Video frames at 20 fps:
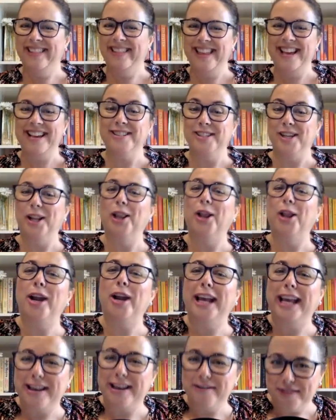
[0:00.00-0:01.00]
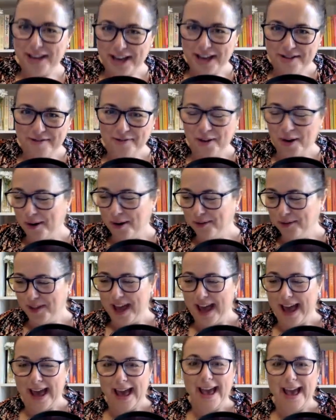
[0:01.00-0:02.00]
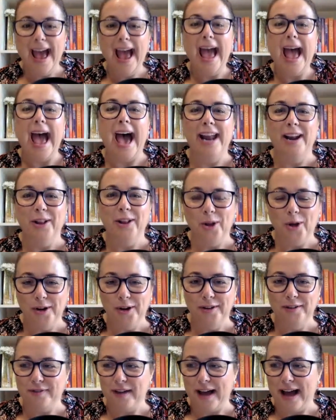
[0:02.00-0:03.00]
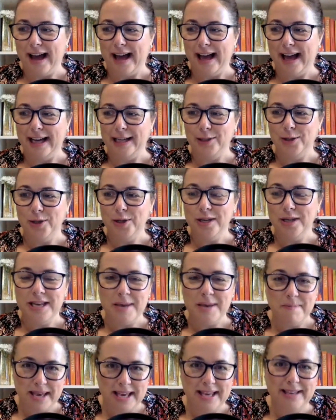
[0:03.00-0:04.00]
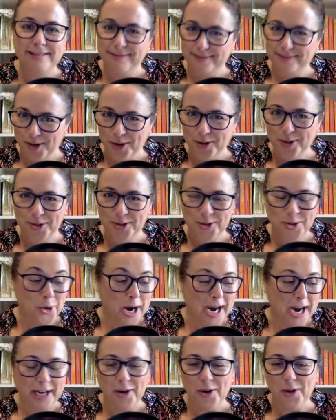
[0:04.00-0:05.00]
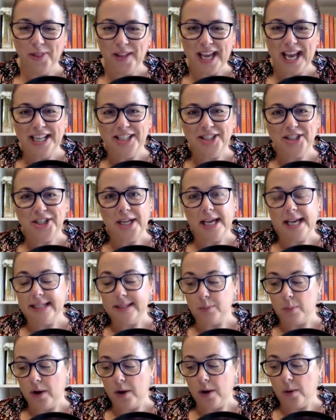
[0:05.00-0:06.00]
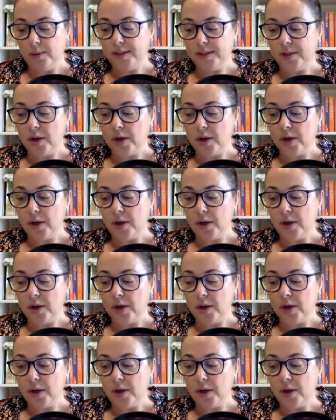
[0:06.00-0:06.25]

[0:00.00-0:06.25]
there's a lot of giving involved there, and a lot of can be, you know, draining on the energy as well.